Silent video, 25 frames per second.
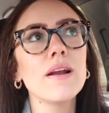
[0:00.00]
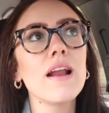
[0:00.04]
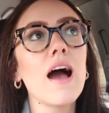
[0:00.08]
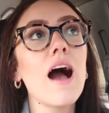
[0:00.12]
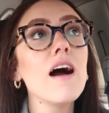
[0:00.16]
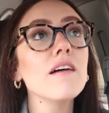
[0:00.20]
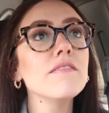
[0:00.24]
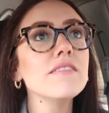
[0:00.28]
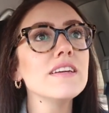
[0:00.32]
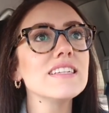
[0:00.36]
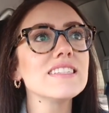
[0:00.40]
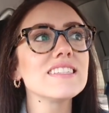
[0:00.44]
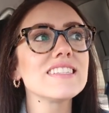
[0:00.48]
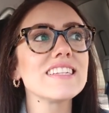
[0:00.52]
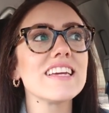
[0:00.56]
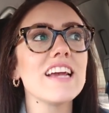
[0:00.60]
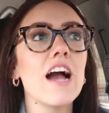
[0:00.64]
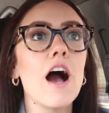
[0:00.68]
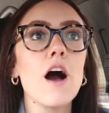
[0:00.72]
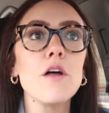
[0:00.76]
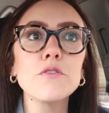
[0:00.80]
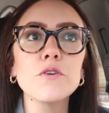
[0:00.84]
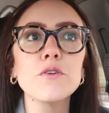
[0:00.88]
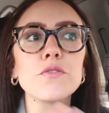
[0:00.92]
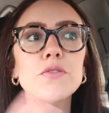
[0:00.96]
and obviously
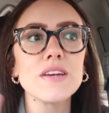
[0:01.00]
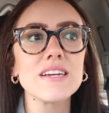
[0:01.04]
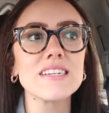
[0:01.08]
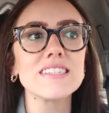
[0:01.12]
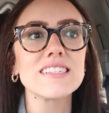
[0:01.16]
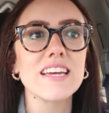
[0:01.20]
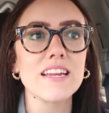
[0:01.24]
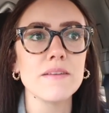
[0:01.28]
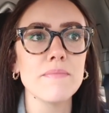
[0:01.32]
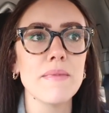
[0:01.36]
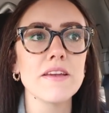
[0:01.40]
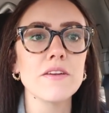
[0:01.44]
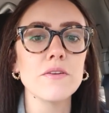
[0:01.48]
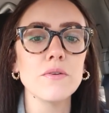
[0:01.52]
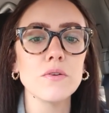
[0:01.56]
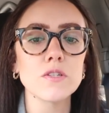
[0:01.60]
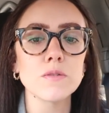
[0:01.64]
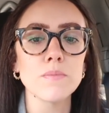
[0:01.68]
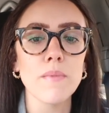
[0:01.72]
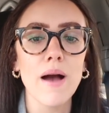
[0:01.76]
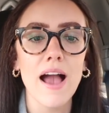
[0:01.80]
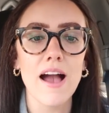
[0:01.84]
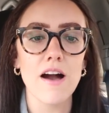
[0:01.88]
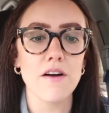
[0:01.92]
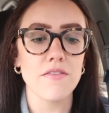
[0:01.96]
other things can make you
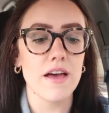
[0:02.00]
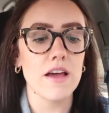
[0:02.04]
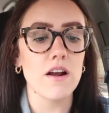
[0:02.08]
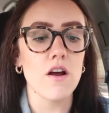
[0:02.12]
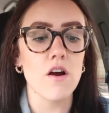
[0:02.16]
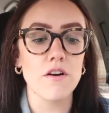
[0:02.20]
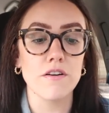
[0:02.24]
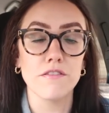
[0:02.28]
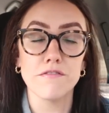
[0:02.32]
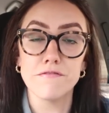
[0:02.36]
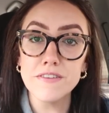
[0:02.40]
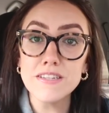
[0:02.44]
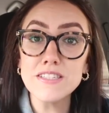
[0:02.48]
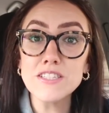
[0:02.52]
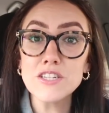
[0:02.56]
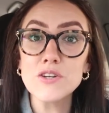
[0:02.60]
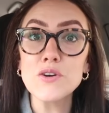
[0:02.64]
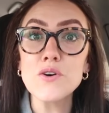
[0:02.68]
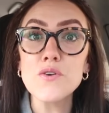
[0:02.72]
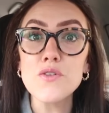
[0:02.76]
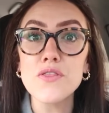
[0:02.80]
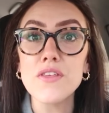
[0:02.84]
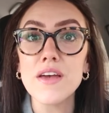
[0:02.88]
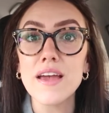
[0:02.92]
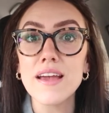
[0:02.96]
smile that aren't
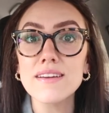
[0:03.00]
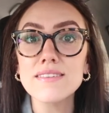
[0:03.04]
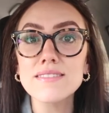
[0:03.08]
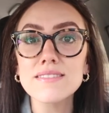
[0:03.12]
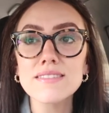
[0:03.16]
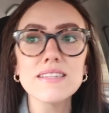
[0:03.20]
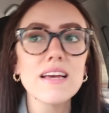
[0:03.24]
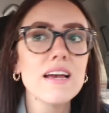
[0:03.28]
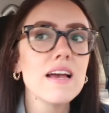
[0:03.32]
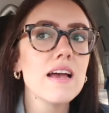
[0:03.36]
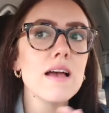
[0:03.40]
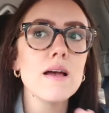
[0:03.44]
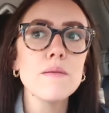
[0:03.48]
physical things.